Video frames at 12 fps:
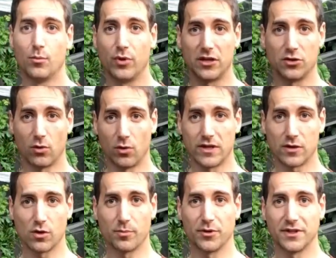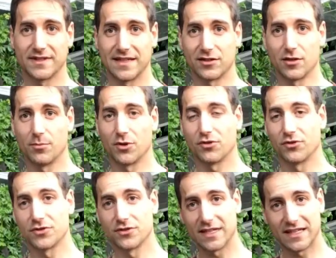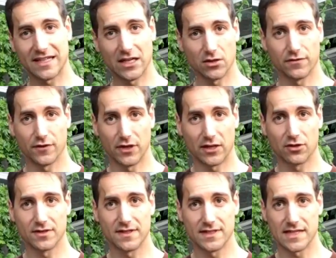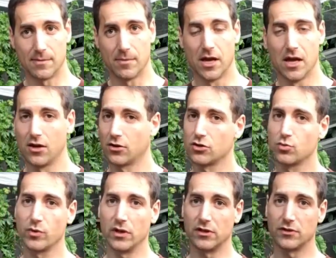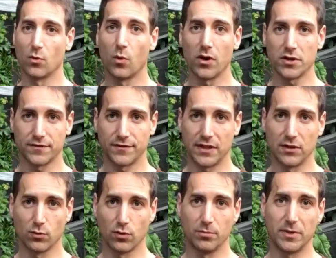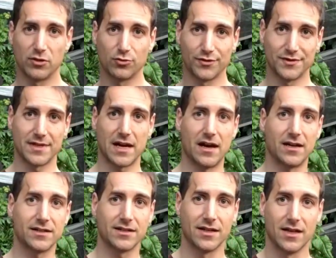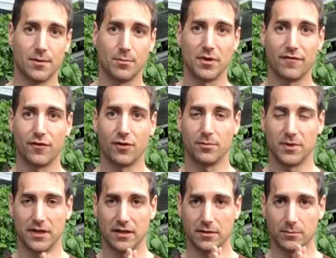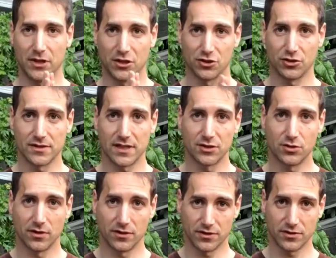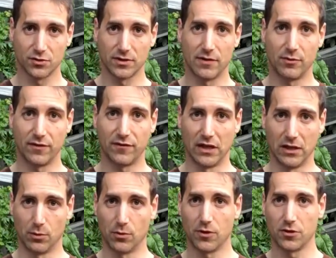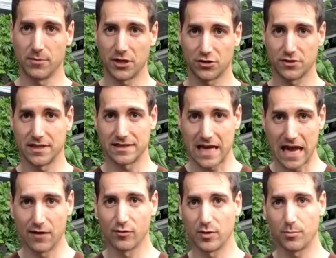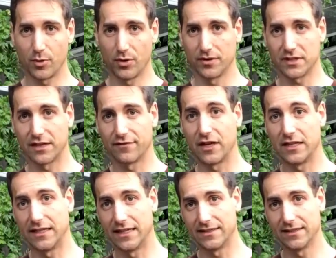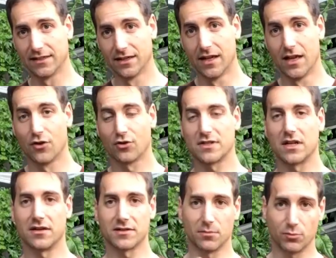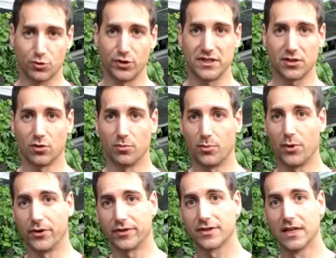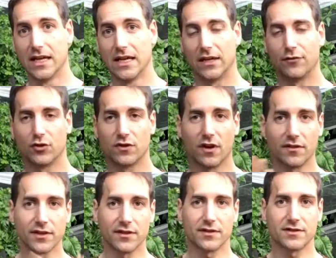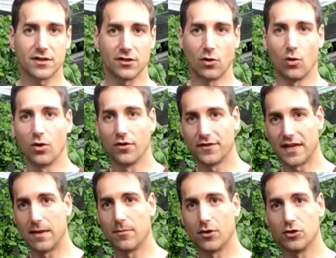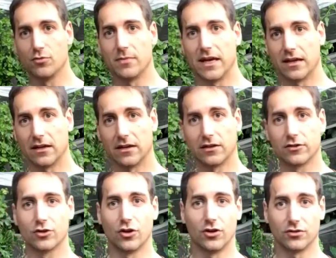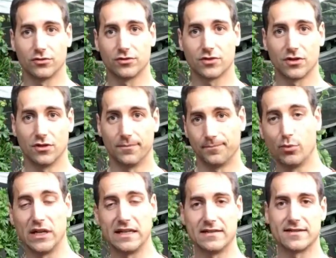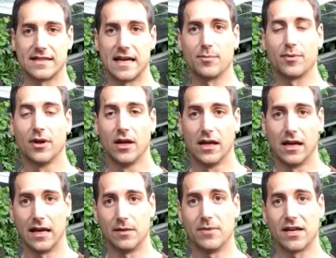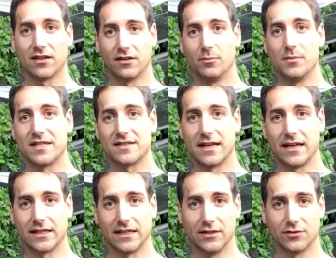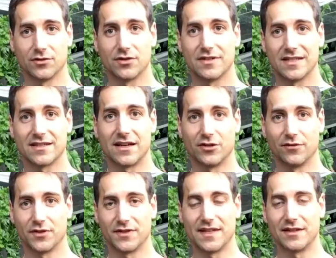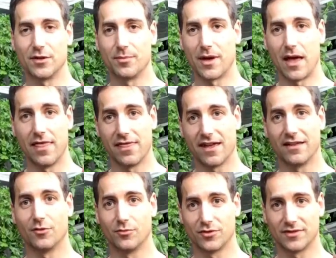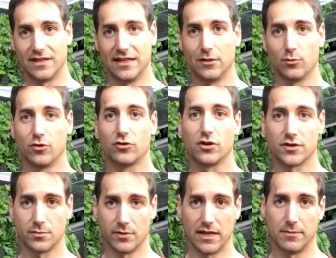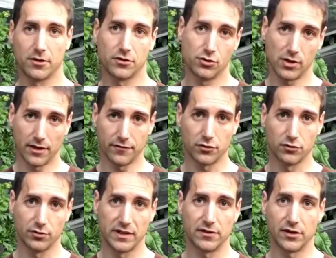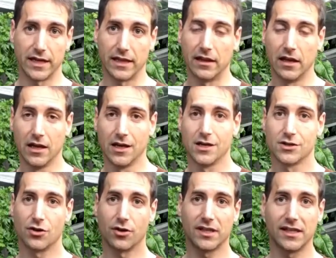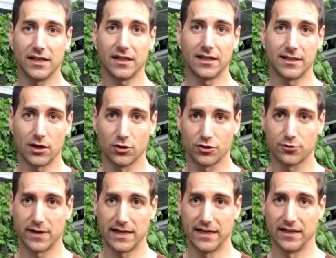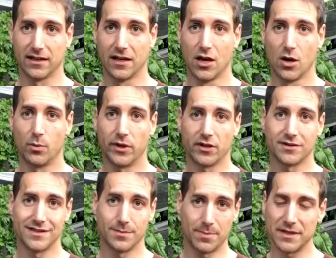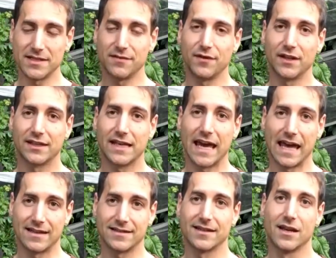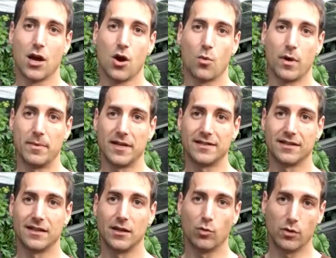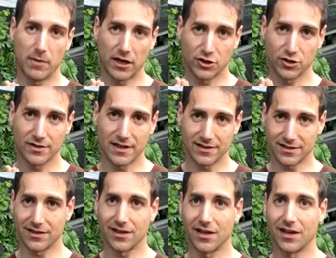Build your own aquaponic setup, but also take care of an ecosystem. Because the worst thing would be to start before being, being sure that you understood everything. We want to make sure that every point are validated because there are some critical points. If you don't understand all of them, you may go to the building step and making a mistake into the design of the setup and then obviously it would cost money because you have to do it again. So here in our training we got this specific gate where basically we make sure that